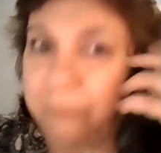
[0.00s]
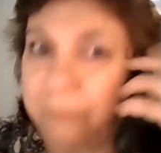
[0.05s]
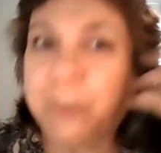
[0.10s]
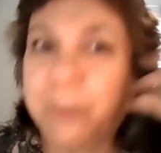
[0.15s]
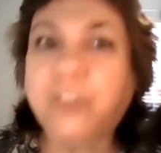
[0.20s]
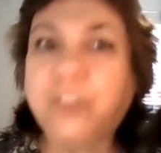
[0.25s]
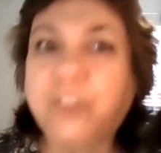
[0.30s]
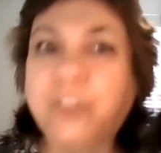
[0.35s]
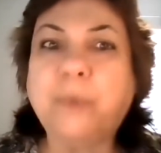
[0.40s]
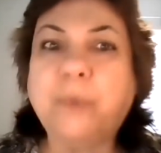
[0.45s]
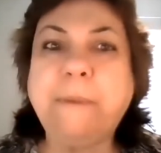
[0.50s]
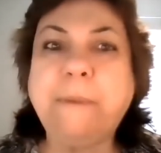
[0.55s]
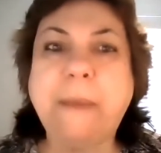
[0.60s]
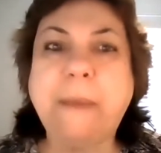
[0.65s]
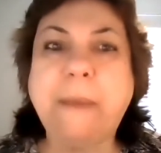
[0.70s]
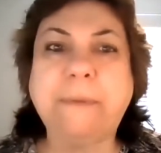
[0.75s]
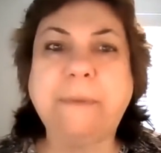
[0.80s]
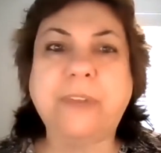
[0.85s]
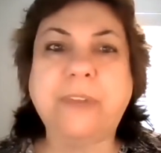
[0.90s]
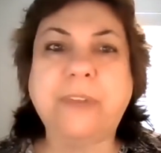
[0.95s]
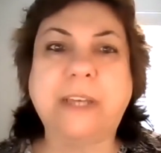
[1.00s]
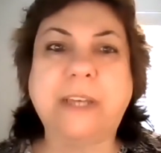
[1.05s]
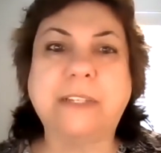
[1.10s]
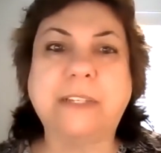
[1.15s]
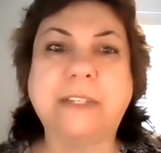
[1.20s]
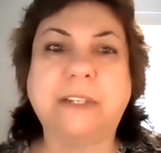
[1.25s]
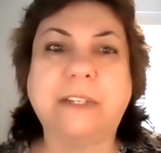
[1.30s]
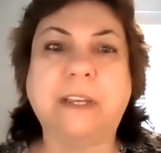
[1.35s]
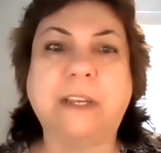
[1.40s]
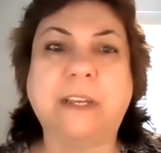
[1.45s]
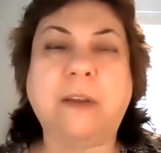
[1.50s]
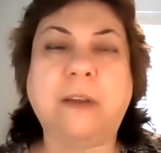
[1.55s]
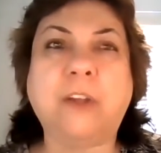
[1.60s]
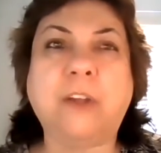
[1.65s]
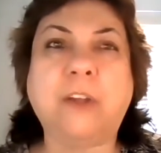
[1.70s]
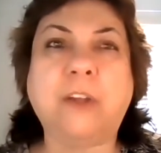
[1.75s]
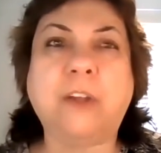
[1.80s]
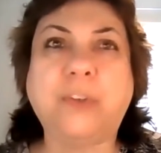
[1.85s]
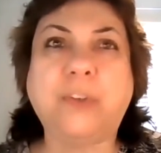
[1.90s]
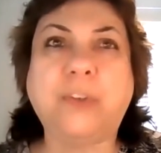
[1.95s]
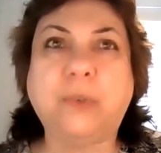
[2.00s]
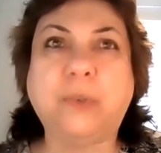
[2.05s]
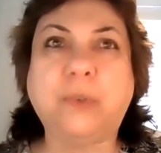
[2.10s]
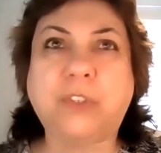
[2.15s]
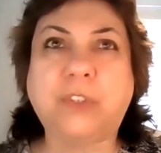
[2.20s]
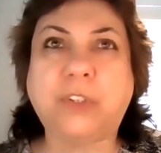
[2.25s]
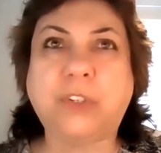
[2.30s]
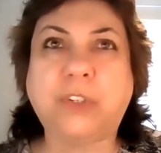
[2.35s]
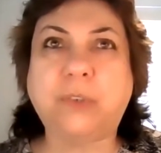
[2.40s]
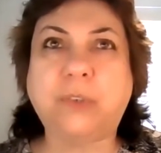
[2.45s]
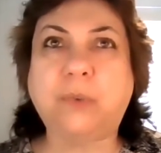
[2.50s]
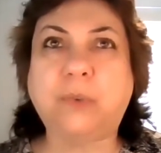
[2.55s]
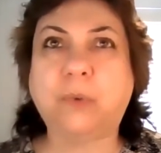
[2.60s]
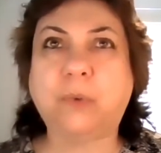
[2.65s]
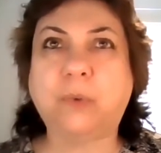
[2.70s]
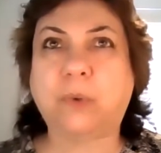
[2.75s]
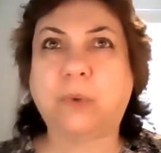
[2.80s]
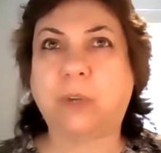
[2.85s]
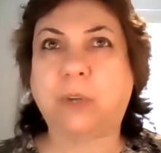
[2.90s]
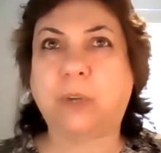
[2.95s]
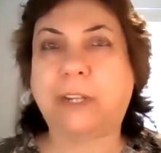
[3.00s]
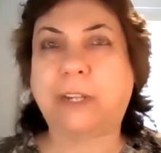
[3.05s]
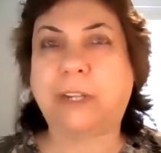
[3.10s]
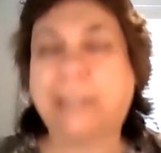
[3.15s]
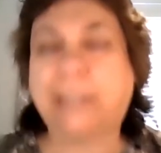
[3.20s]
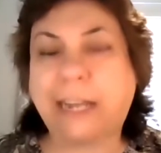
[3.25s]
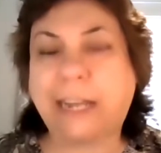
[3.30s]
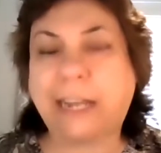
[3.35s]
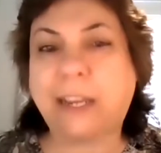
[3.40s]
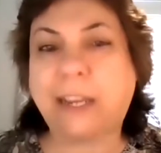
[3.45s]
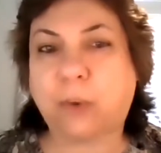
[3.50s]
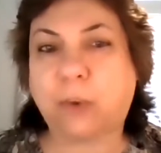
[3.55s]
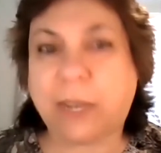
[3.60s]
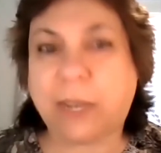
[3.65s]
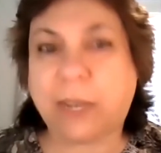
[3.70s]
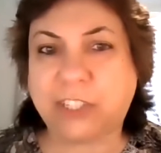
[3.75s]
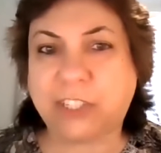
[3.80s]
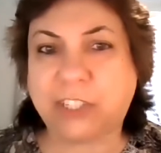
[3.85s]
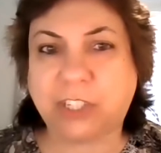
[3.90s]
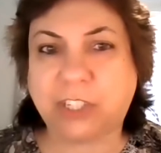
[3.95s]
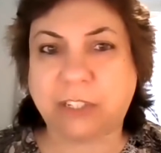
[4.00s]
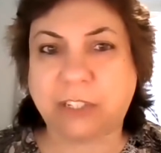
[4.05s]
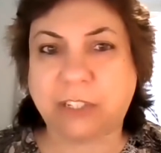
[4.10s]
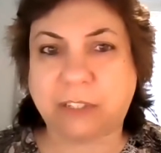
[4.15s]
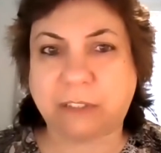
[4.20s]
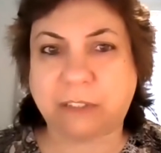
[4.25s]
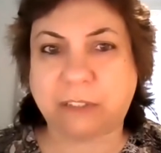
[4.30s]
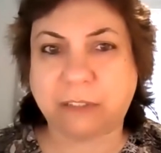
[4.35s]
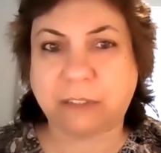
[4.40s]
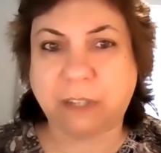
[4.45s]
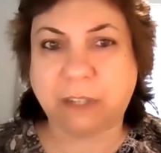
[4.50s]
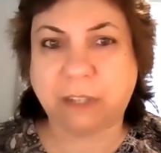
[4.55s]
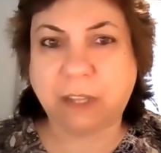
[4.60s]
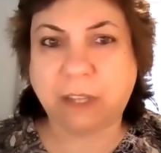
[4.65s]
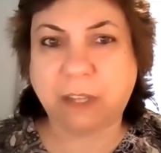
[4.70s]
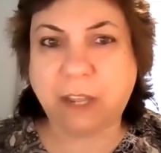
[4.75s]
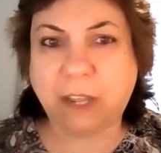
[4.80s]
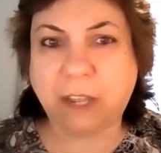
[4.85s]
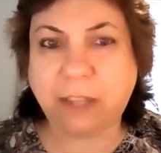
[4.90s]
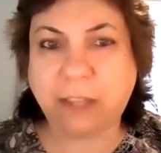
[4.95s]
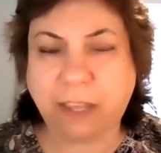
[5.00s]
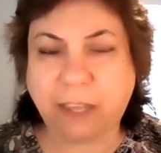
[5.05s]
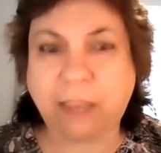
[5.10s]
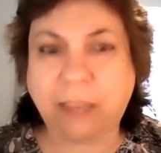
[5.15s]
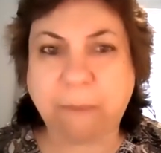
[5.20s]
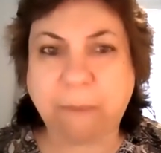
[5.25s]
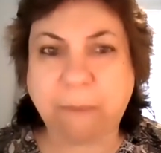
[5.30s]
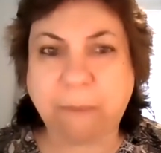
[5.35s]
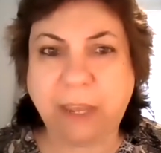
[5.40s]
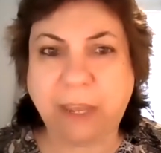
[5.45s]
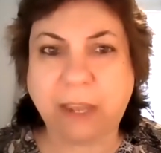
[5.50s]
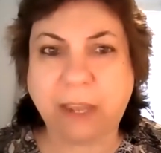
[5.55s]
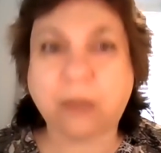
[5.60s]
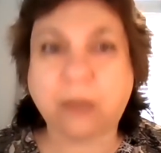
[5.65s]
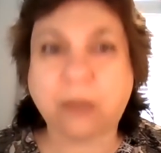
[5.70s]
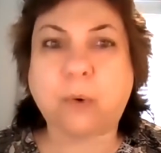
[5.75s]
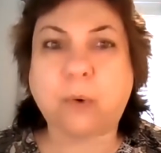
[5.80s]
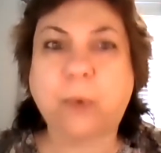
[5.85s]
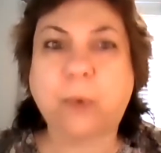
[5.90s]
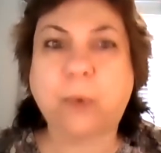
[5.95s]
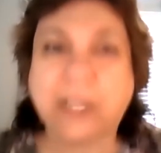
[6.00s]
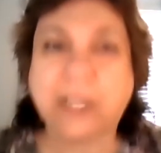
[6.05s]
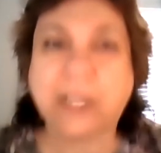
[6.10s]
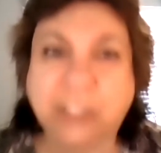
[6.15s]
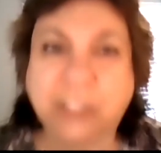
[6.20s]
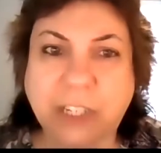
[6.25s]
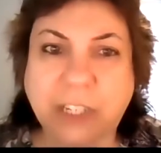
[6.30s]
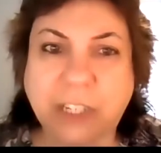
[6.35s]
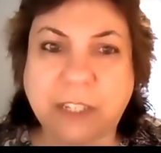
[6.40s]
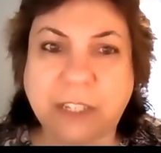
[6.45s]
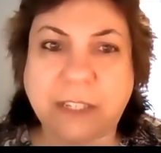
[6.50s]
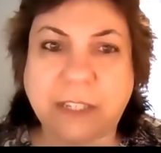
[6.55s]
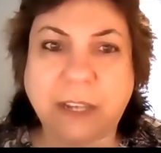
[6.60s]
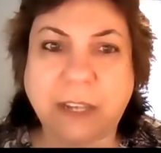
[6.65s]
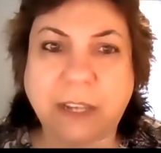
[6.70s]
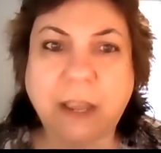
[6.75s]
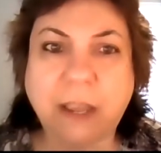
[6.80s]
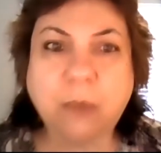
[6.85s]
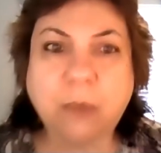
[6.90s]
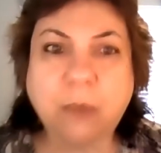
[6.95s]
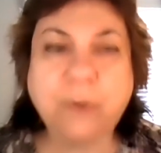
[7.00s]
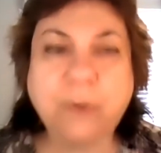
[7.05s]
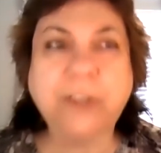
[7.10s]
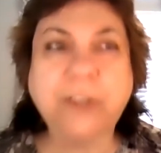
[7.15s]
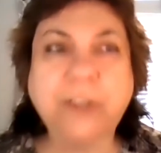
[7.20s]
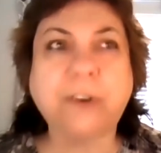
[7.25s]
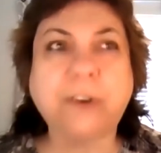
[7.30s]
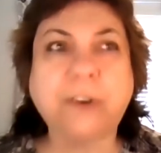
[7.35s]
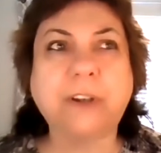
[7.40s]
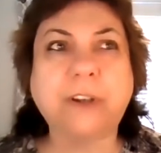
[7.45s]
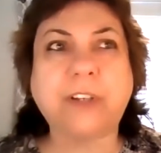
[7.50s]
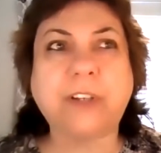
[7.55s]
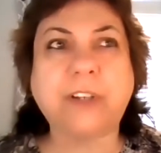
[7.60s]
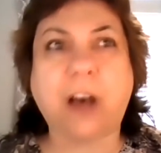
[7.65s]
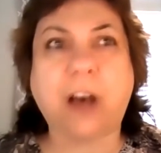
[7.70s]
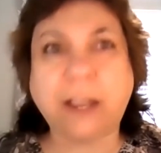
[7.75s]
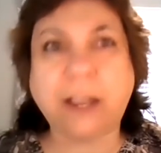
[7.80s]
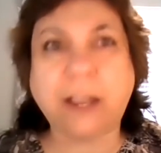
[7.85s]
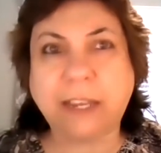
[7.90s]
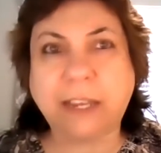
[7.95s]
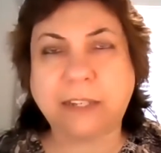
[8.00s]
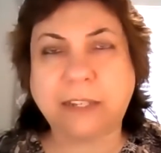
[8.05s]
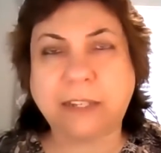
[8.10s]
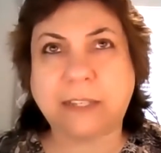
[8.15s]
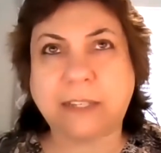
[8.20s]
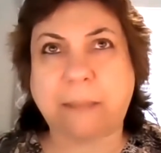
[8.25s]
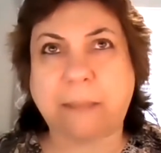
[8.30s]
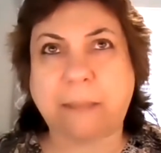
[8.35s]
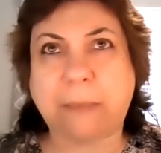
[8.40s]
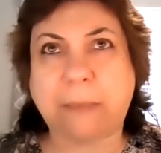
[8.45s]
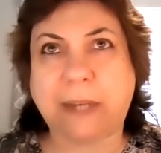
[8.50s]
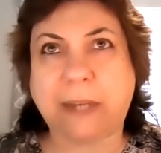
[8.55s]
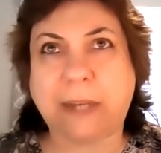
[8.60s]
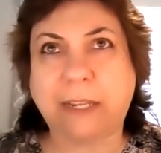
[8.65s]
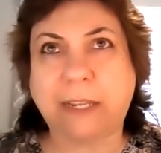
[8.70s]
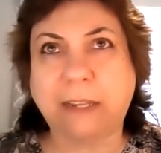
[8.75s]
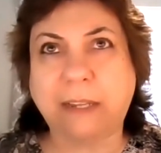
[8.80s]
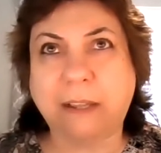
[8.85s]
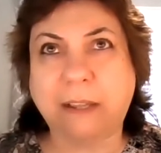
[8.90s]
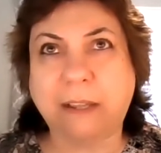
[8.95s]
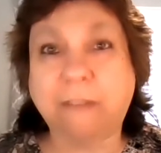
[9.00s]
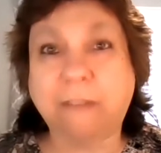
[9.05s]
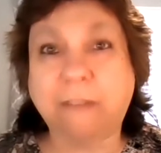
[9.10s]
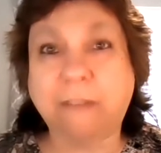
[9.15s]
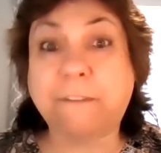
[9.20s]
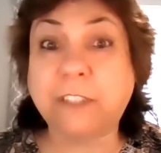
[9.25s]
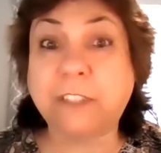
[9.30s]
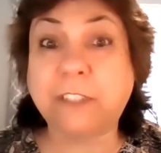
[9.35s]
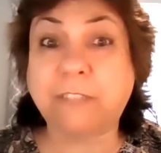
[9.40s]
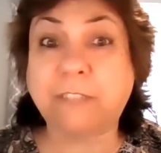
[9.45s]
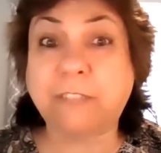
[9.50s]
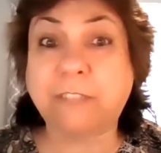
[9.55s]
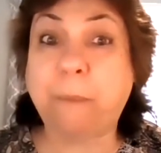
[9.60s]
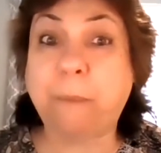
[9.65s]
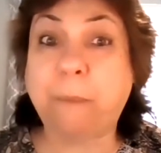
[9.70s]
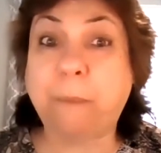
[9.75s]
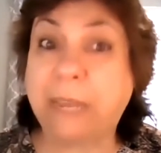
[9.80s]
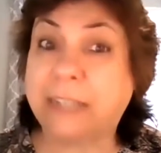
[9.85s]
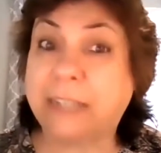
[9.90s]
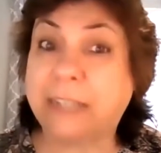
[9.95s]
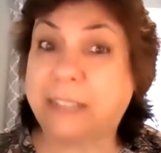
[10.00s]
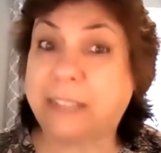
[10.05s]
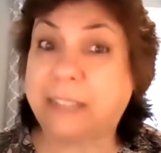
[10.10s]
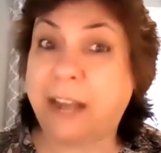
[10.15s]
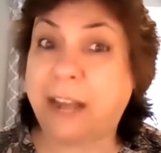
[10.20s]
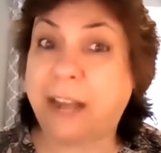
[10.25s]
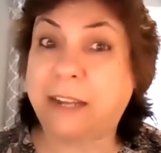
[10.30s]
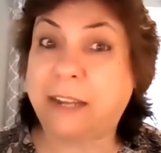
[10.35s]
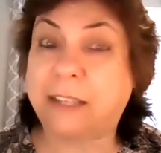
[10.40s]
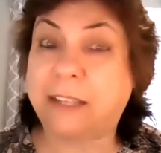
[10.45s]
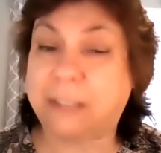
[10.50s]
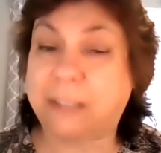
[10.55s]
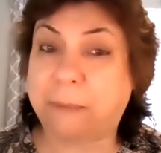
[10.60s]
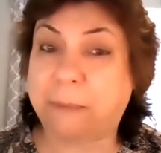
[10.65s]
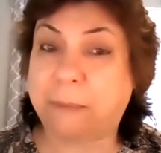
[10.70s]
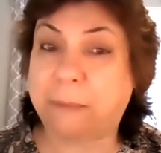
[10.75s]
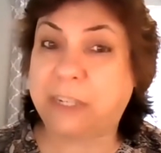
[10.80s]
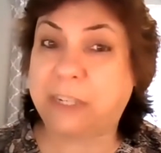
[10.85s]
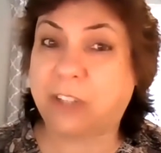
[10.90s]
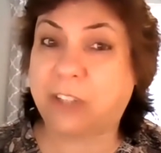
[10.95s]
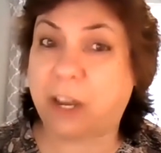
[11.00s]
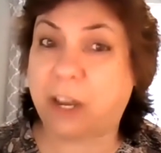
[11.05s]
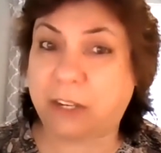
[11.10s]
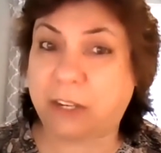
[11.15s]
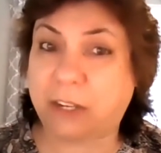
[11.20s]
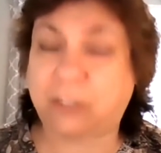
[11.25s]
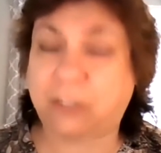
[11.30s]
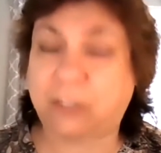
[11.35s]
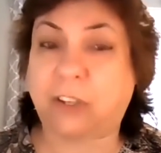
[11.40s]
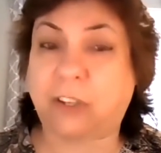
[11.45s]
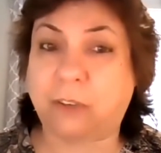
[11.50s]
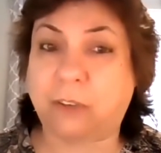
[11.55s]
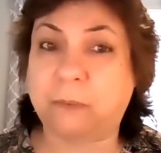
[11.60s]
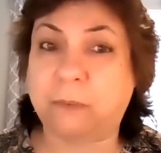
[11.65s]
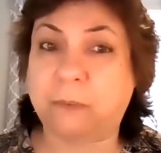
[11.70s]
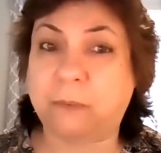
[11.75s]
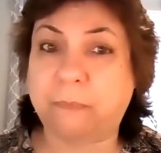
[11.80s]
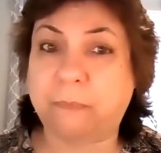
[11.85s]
So remember this to to leading questions and the key being questions. When you're talking to somebody, First of all, be excited that somebody's talking to you.